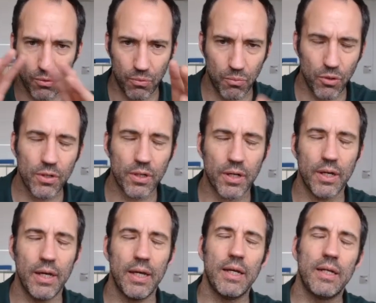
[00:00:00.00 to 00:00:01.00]
work,
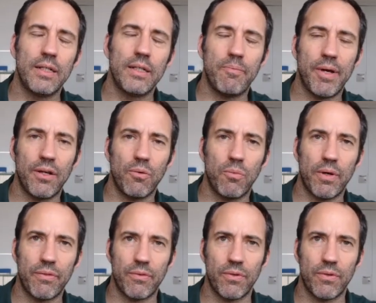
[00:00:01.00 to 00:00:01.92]
depending on whether or